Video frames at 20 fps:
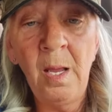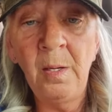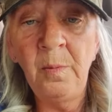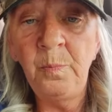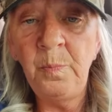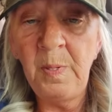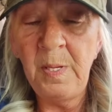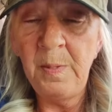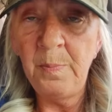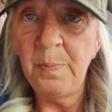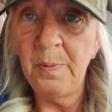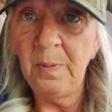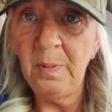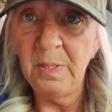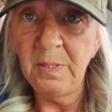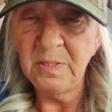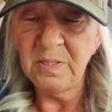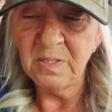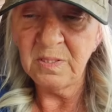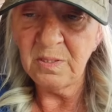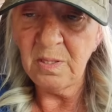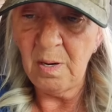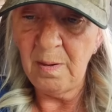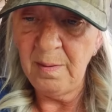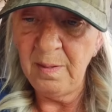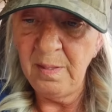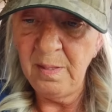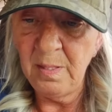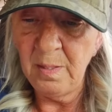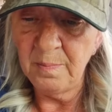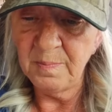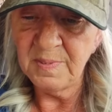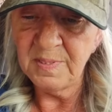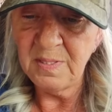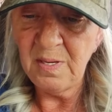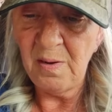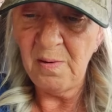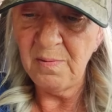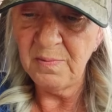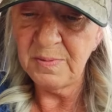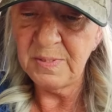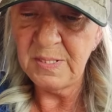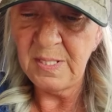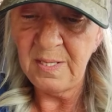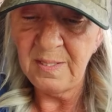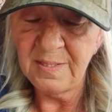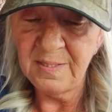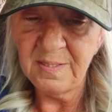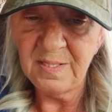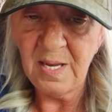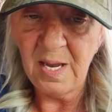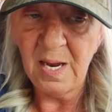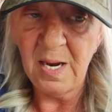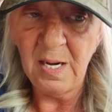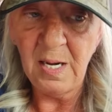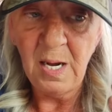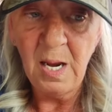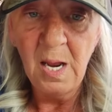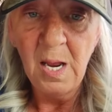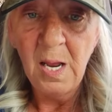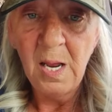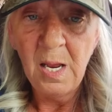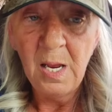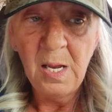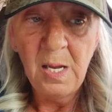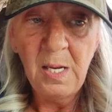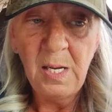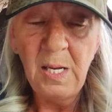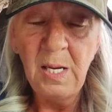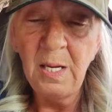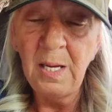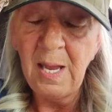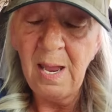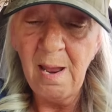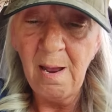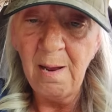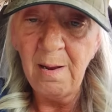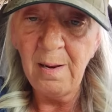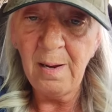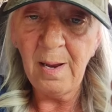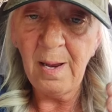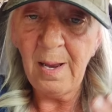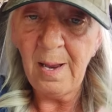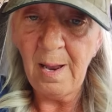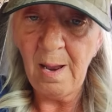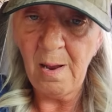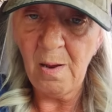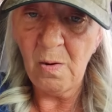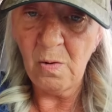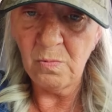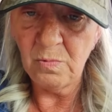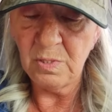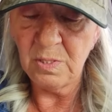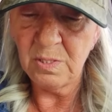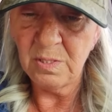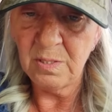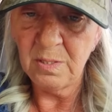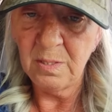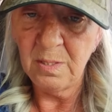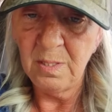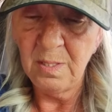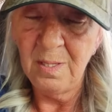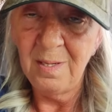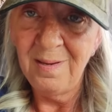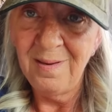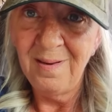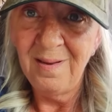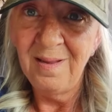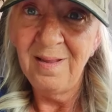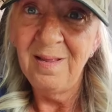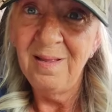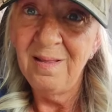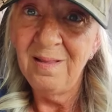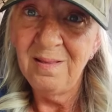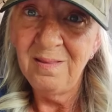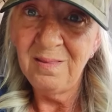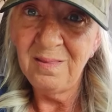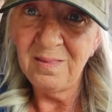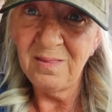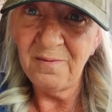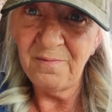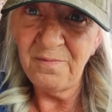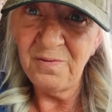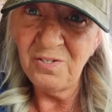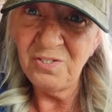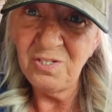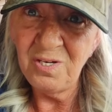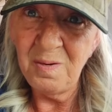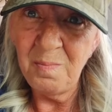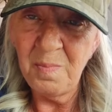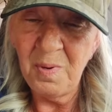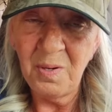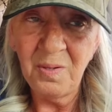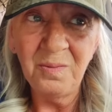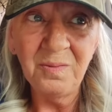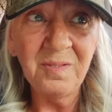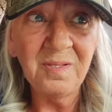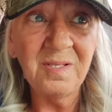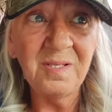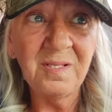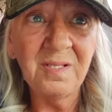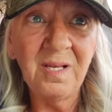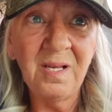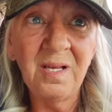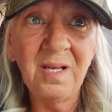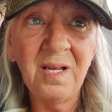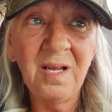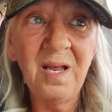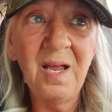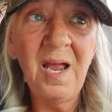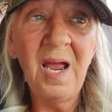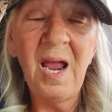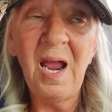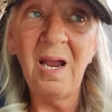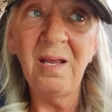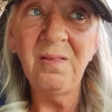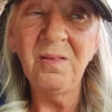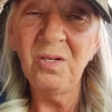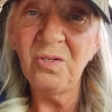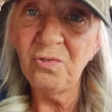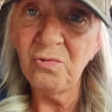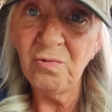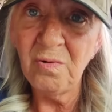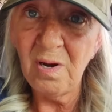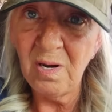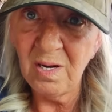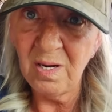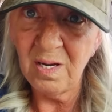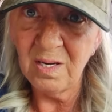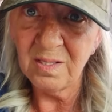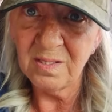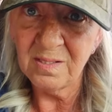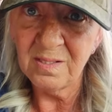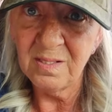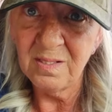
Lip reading: and people installing themselves, he said he can't count the fishing boats and the truck,